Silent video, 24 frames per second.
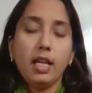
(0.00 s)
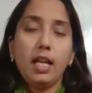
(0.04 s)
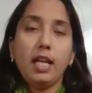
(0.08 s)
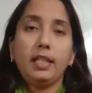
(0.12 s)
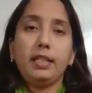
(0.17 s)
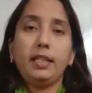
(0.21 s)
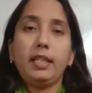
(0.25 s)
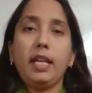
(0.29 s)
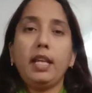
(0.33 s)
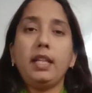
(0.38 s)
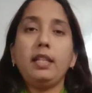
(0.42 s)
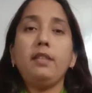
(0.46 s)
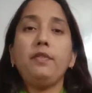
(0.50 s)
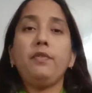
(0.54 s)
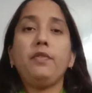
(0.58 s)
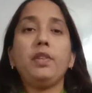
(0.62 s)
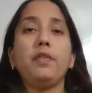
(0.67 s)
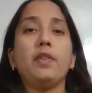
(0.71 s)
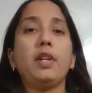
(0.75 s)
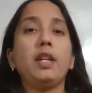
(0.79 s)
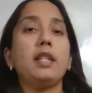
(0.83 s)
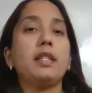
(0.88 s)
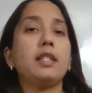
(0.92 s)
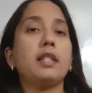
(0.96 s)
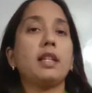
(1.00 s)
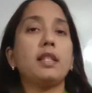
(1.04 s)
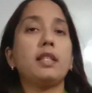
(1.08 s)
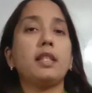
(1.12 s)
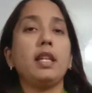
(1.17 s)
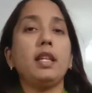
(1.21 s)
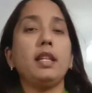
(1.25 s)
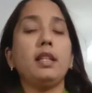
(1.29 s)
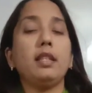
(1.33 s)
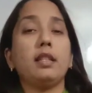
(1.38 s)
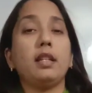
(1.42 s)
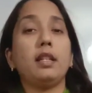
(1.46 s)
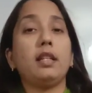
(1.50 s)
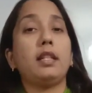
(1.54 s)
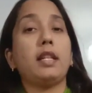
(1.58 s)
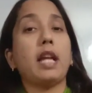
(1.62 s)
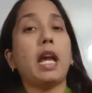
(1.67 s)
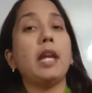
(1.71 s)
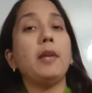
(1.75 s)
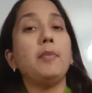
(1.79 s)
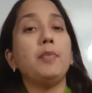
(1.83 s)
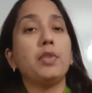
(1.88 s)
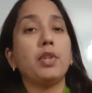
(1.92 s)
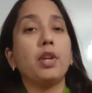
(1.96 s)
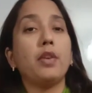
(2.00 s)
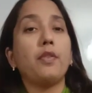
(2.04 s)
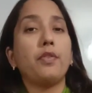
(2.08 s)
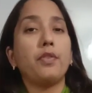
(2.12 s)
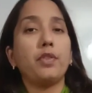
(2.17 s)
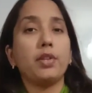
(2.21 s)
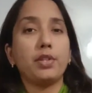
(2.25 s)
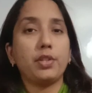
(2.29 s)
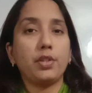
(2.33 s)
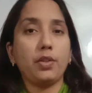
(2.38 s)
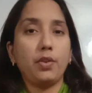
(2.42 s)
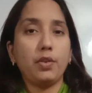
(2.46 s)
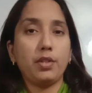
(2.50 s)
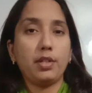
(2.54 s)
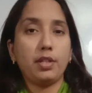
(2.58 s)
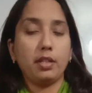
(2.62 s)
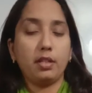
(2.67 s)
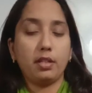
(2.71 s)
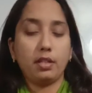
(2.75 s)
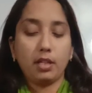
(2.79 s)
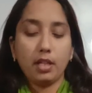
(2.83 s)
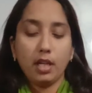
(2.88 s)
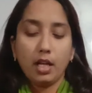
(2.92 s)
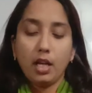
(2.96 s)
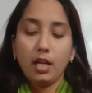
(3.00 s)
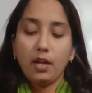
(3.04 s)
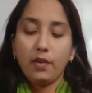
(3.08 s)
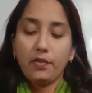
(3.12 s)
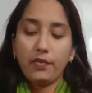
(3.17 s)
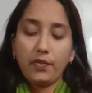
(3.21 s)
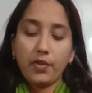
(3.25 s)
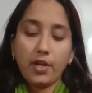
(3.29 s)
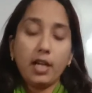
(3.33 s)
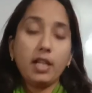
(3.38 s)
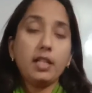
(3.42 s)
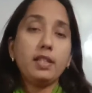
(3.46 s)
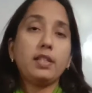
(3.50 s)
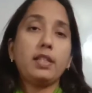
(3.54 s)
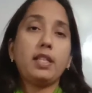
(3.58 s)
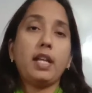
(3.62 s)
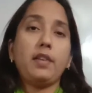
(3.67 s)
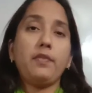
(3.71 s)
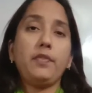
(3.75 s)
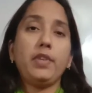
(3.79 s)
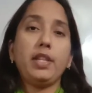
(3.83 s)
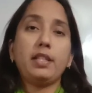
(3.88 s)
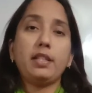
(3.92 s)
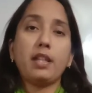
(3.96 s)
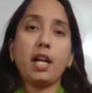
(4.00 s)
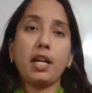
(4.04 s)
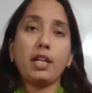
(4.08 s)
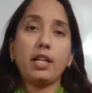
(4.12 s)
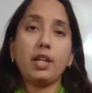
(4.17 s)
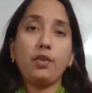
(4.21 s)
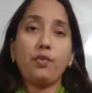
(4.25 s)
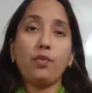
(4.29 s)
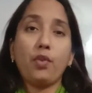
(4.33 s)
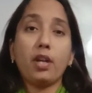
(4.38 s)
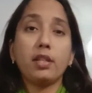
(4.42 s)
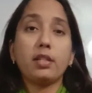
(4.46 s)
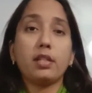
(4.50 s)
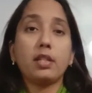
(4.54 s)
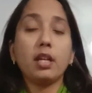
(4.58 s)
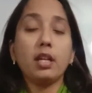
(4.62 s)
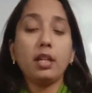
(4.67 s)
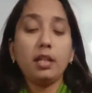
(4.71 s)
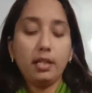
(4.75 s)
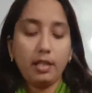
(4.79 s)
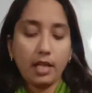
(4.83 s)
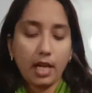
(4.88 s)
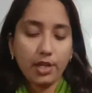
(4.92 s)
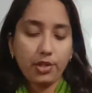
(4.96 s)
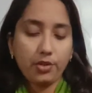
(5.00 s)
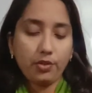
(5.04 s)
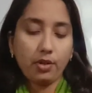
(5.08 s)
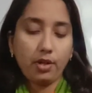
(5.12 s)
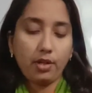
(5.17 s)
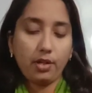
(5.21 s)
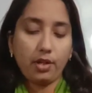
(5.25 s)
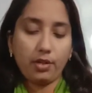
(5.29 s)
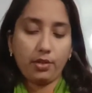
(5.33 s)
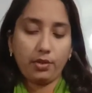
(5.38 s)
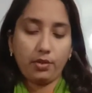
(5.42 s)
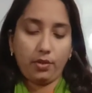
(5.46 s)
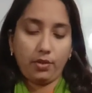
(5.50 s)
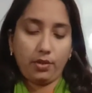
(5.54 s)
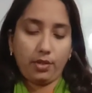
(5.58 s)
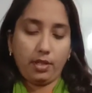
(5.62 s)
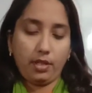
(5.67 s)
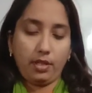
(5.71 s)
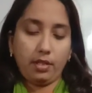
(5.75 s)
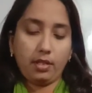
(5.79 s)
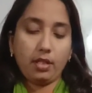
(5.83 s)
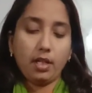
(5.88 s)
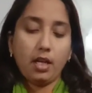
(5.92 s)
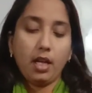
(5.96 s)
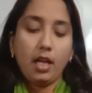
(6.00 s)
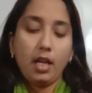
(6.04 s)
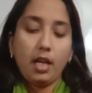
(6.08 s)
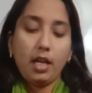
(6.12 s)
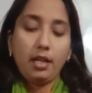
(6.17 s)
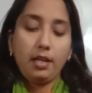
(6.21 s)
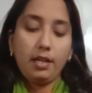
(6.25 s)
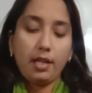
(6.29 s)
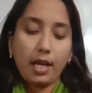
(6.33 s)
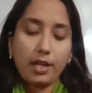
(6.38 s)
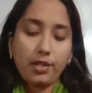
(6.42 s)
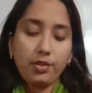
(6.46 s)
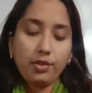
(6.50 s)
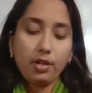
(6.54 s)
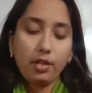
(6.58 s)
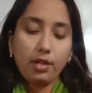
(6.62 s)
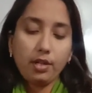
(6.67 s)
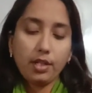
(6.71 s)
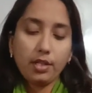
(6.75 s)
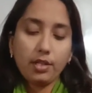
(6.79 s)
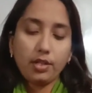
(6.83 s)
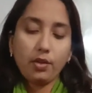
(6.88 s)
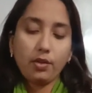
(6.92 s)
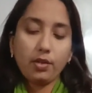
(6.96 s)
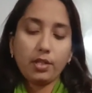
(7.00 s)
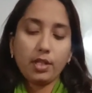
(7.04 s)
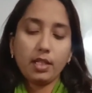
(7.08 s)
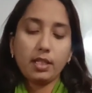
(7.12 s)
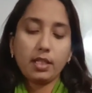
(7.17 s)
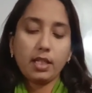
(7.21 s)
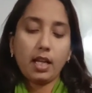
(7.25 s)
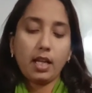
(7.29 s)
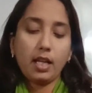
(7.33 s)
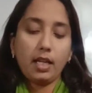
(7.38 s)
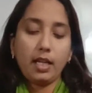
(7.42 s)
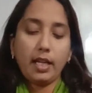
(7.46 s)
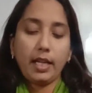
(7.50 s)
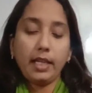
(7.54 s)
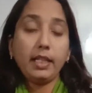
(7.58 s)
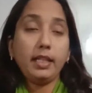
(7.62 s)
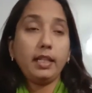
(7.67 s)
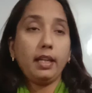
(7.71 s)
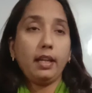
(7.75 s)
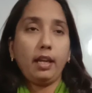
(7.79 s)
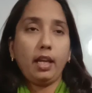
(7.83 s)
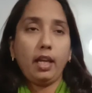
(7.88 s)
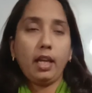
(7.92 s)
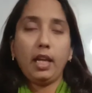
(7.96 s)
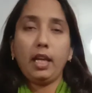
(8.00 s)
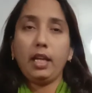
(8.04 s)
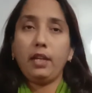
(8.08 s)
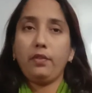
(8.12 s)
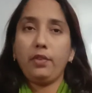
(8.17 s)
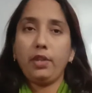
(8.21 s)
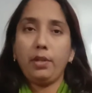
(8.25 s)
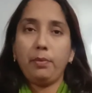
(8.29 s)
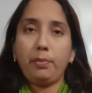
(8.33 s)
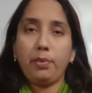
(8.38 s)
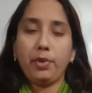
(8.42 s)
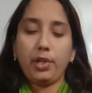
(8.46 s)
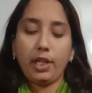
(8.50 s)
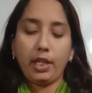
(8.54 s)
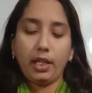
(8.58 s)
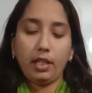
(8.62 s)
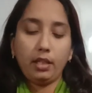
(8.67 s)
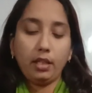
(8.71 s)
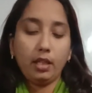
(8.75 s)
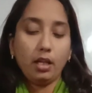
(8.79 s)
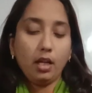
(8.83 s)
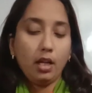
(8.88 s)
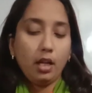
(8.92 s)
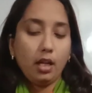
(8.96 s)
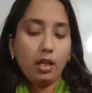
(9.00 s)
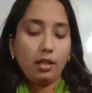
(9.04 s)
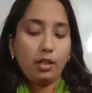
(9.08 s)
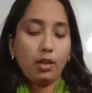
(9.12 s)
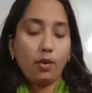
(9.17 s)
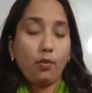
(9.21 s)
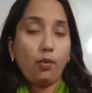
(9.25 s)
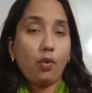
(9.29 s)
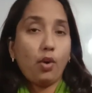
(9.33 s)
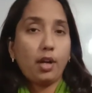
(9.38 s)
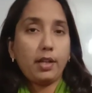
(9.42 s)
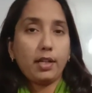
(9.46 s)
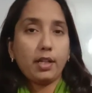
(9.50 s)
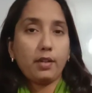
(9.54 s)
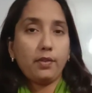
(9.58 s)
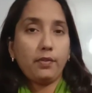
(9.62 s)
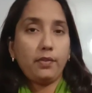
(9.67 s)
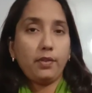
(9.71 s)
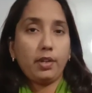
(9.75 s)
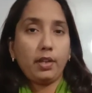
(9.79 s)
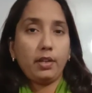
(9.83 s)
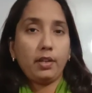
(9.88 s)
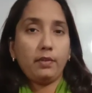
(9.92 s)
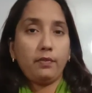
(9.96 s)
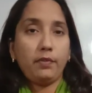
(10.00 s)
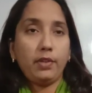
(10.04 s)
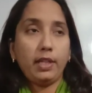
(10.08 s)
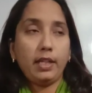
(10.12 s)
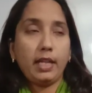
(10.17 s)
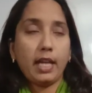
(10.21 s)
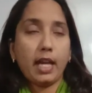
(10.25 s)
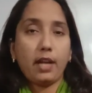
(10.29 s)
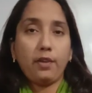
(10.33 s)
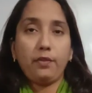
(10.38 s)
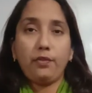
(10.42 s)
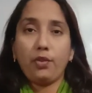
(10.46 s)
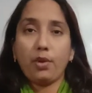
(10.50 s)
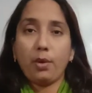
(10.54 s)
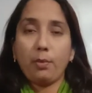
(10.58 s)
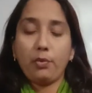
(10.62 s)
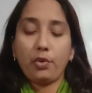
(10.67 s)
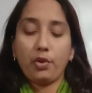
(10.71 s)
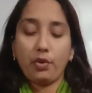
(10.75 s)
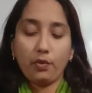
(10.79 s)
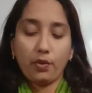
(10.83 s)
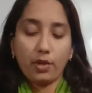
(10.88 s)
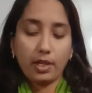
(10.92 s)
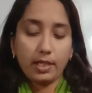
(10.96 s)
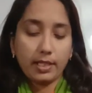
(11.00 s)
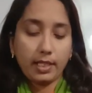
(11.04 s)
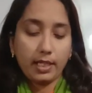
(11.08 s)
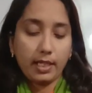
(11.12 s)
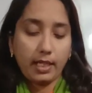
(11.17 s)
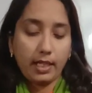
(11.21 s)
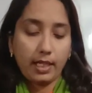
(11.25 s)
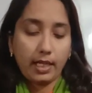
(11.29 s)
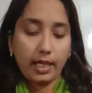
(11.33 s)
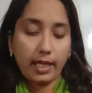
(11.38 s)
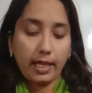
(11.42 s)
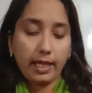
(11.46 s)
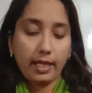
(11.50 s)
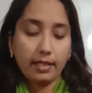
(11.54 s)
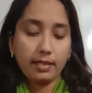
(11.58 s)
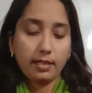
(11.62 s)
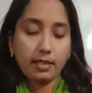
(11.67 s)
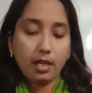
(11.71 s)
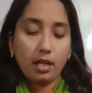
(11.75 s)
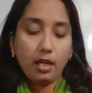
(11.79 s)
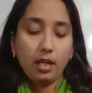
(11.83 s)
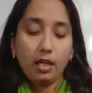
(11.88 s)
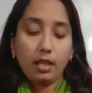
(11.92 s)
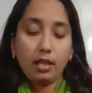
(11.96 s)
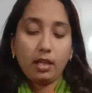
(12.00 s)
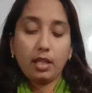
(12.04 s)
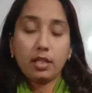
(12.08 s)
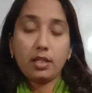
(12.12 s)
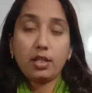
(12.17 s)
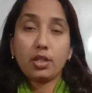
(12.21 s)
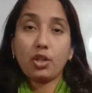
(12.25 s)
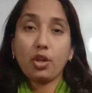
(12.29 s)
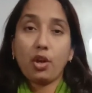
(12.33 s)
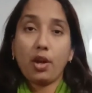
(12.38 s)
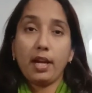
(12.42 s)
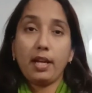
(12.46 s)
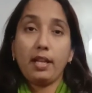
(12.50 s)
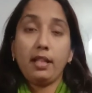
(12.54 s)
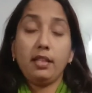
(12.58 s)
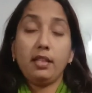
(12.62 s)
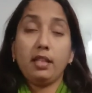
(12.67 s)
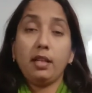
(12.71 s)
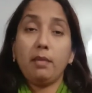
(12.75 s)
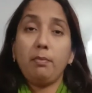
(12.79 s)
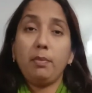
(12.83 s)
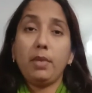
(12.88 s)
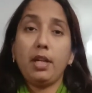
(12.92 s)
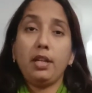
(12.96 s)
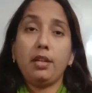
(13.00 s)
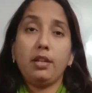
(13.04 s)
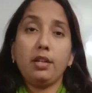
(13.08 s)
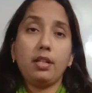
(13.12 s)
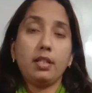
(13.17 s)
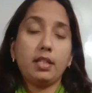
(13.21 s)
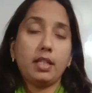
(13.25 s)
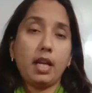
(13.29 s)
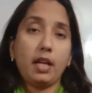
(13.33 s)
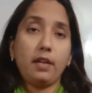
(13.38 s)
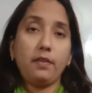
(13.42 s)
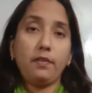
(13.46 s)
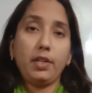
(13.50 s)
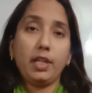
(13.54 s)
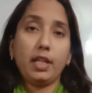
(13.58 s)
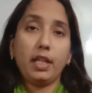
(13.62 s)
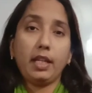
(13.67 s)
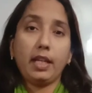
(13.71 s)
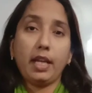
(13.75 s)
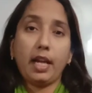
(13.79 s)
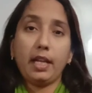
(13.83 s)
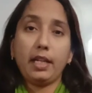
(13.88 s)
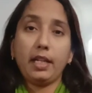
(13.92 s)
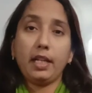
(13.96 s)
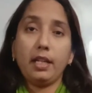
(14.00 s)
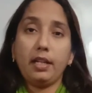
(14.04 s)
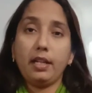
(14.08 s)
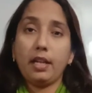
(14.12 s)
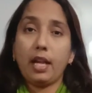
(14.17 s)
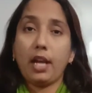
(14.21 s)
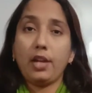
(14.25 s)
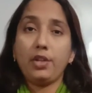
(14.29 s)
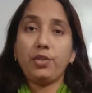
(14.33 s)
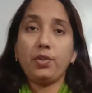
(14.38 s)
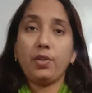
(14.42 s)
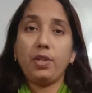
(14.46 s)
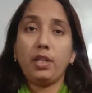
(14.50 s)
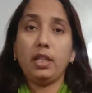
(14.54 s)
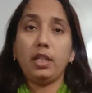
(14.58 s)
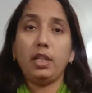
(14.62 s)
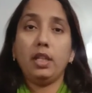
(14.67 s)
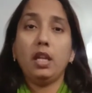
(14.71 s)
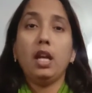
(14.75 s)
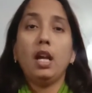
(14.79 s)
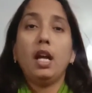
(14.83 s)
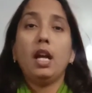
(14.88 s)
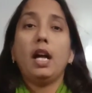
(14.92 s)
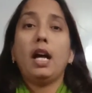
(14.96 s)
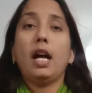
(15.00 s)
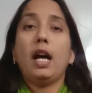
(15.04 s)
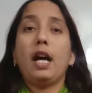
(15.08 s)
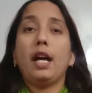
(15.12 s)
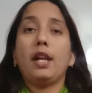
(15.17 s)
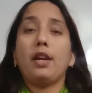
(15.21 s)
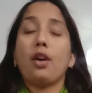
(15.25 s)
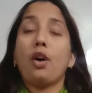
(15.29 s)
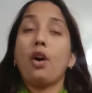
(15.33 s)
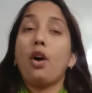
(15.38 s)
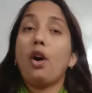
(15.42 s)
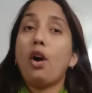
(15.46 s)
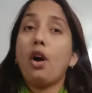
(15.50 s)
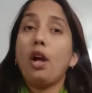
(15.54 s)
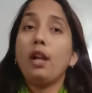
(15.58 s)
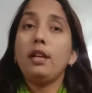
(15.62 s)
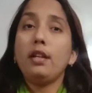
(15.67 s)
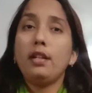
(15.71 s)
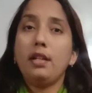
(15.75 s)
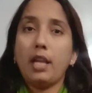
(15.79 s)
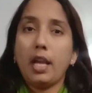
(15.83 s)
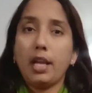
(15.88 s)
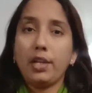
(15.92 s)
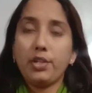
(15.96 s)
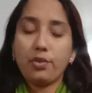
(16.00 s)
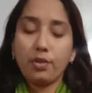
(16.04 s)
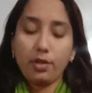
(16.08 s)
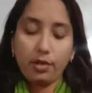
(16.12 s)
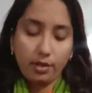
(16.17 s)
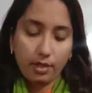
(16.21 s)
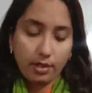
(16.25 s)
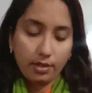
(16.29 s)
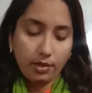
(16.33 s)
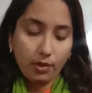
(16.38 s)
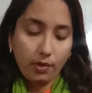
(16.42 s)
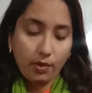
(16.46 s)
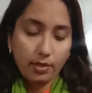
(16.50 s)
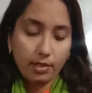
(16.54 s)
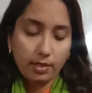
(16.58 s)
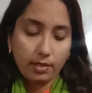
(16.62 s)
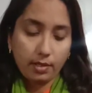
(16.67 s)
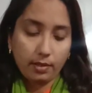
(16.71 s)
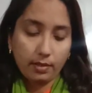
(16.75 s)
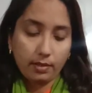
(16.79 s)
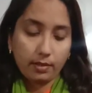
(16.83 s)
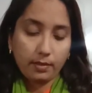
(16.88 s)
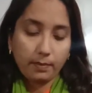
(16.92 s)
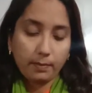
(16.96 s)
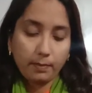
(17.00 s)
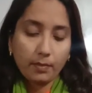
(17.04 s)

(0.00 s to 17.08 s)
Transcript: Then we were discussing the types of resources. First that we started was the natural resources. Natural resources are like air we breathe, the water we get from rivers and lakes, the soil, the minerals that we are getting naturally are all natural resources.